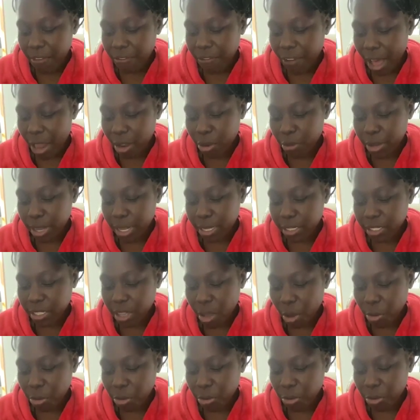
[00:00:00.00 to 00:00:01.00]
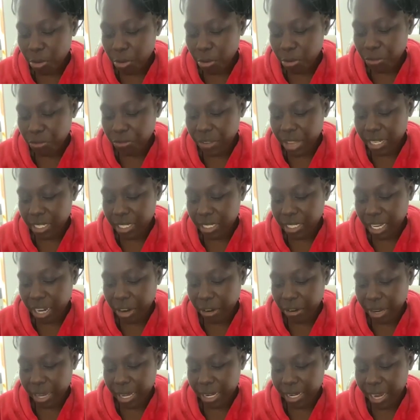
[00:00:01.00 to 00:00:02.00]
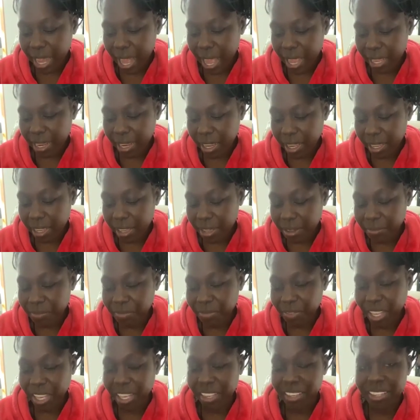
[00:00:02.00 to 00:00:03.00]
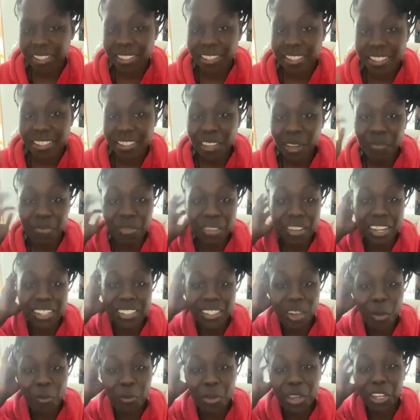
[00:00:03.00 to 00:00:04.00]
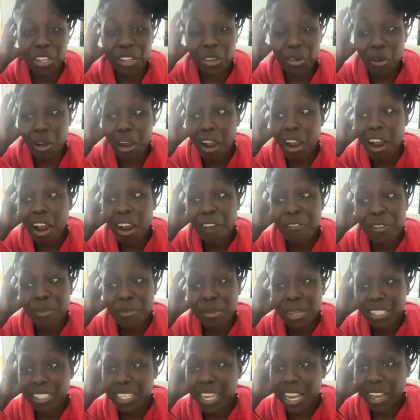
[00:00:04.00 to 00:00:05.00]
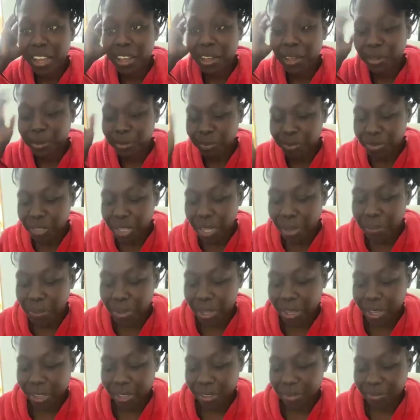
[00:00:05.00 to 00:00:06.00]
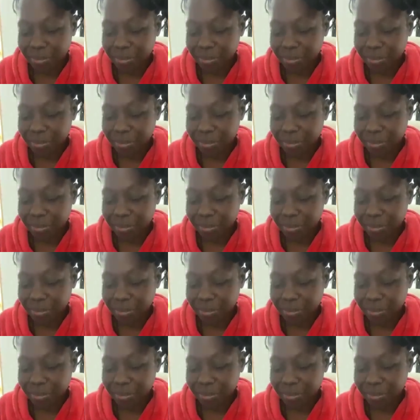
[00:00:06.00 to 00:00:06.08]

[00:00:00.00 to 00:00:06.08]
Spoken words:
Follow a total vegetarian diet, and this is something that's going to be a little hard for me, child, but